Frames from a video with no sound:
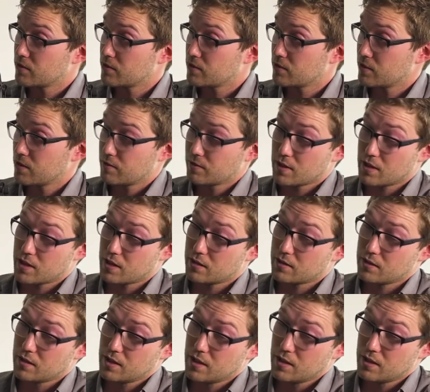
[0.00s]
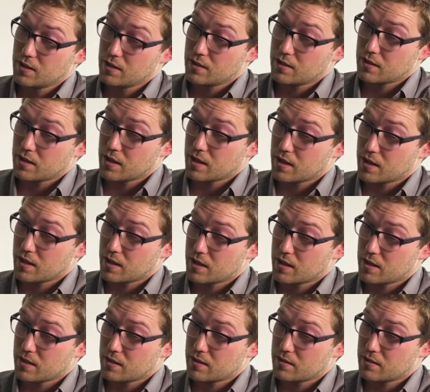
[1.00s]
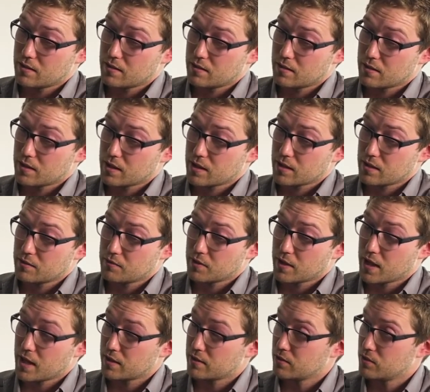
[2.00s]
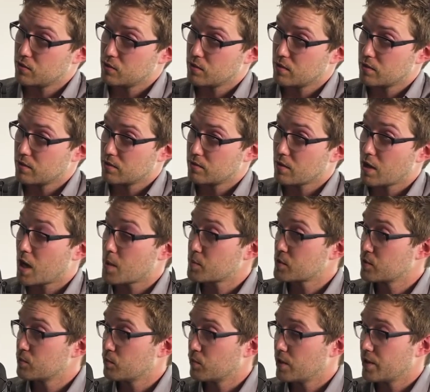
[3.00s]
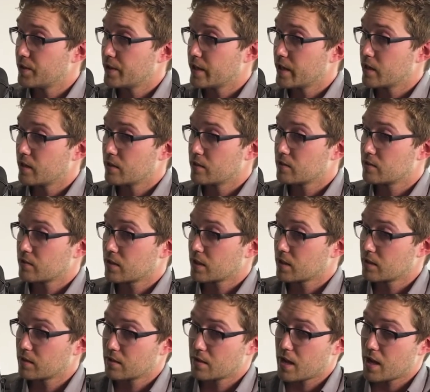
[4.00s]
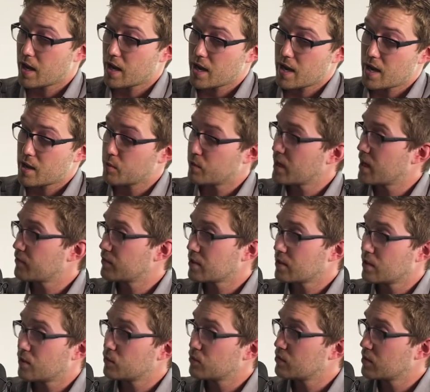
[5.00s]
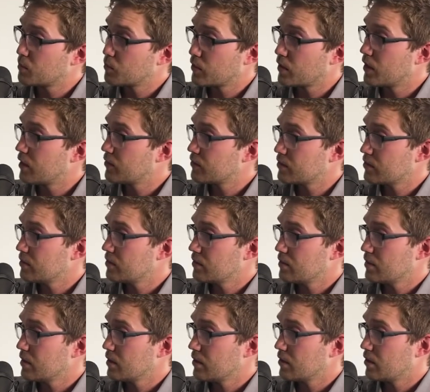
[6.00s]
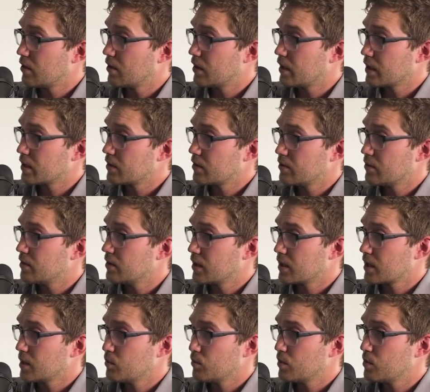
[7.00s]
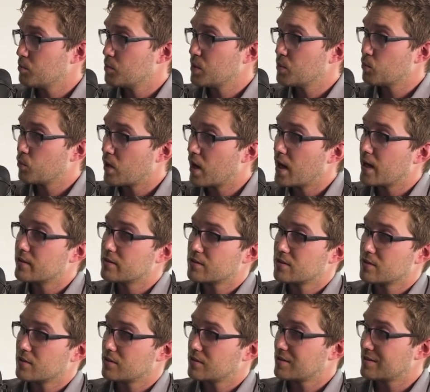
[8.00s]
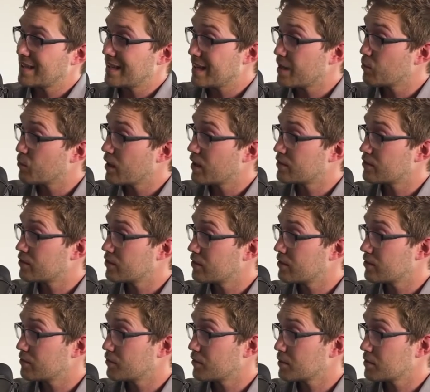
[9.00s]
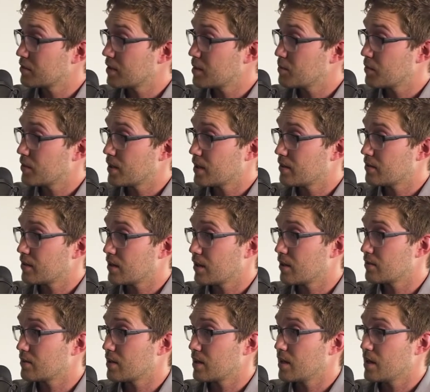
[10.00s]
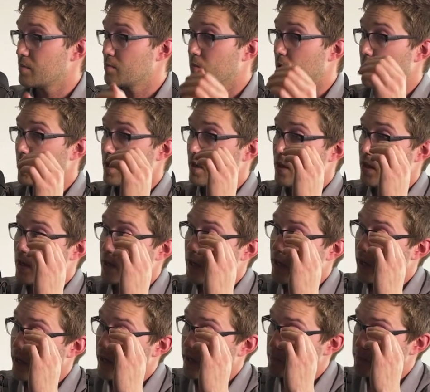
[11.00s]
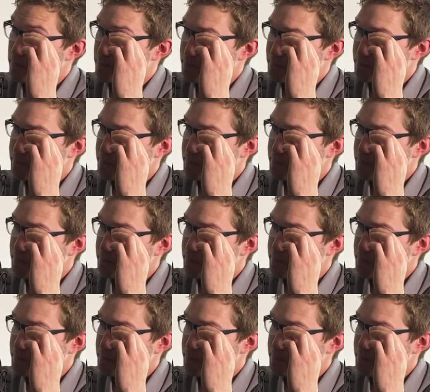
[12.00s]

So I've got, like, if I had to do the option one there, it's like I would have to go somewhere else in all likelihood. Like, it wouldn't be wise to just stay at Western, for example, that entire time. And